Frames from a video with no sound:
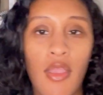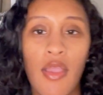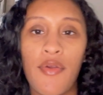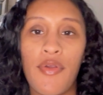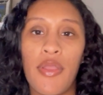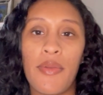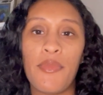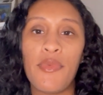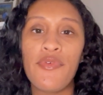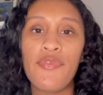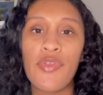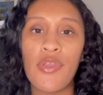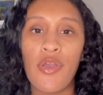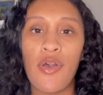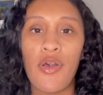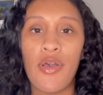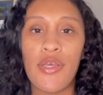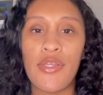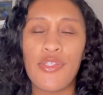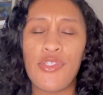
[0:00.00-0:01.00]
All right, moving
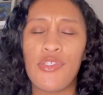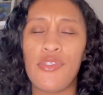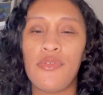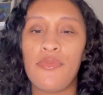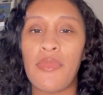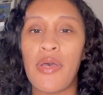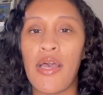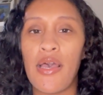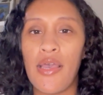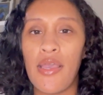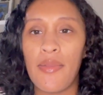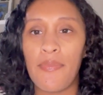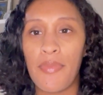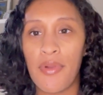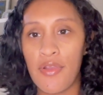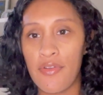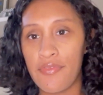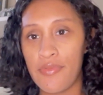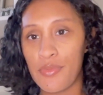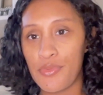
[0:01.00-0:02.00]
on to my
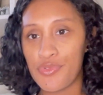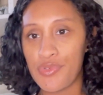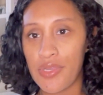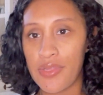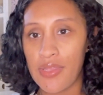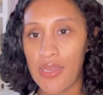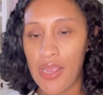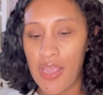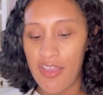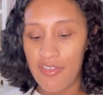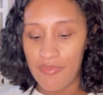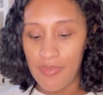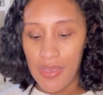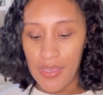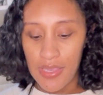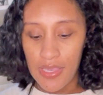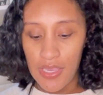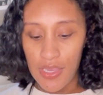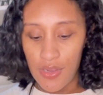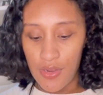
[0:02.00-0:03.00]
perfume tray that I have back
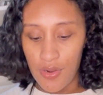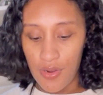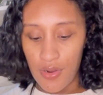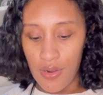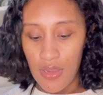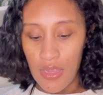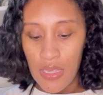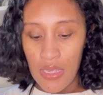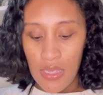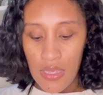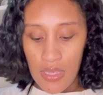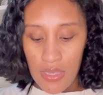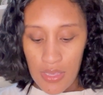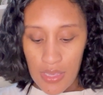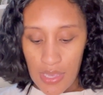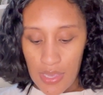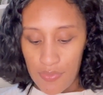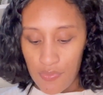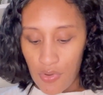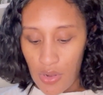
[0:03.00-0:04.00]
here.
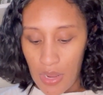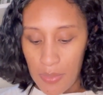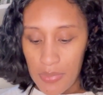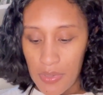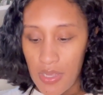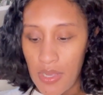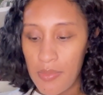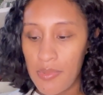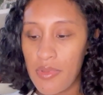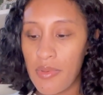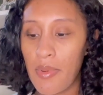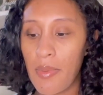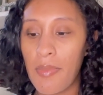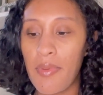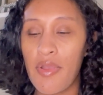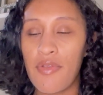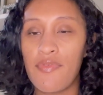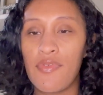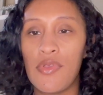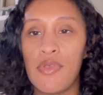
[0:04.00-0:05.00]
I've grabbed a couple of my
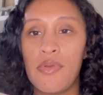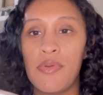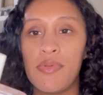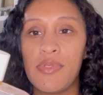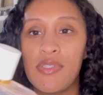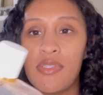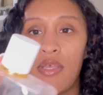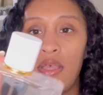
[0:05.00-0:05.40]
perfumes.